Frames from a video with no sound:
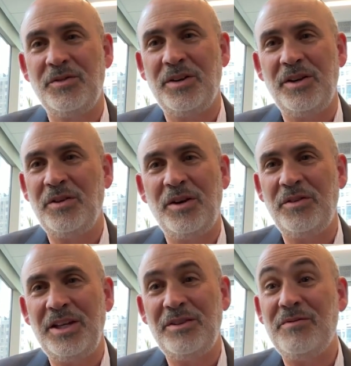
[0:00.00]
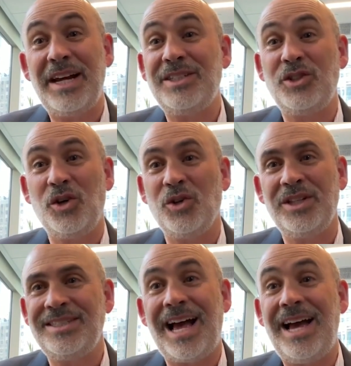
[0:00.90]
the investor or the
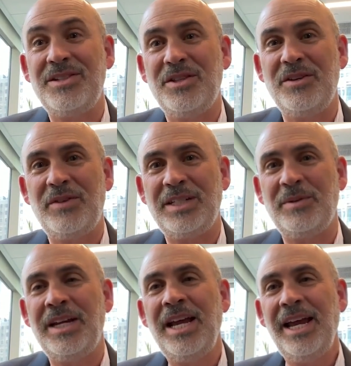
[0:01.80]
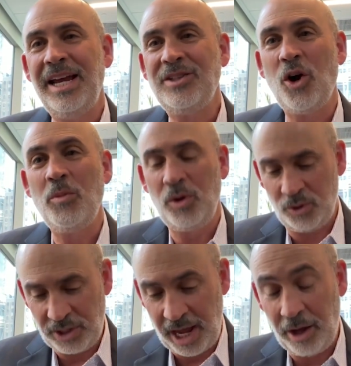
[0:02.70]
size of the investment, it's
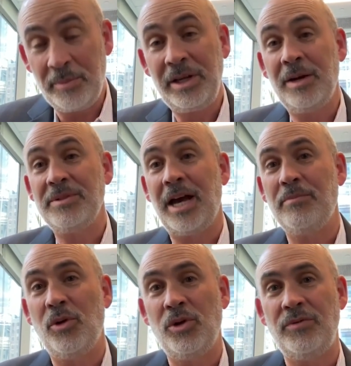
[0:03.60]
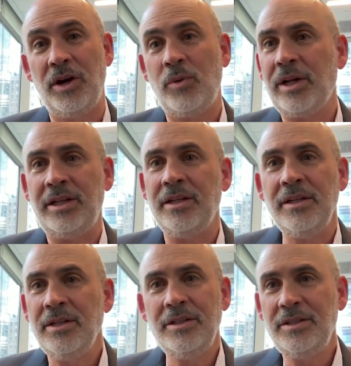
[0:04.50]
almost it becomes outmoded very quickly,
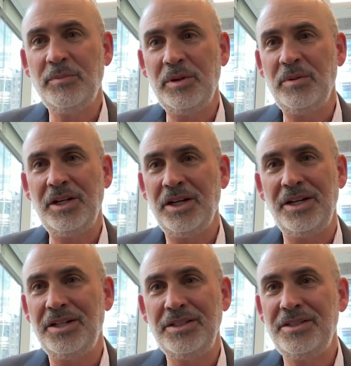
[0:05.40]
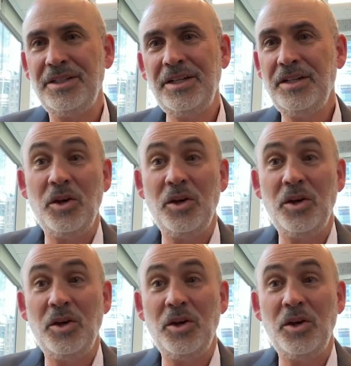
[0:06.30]
simply because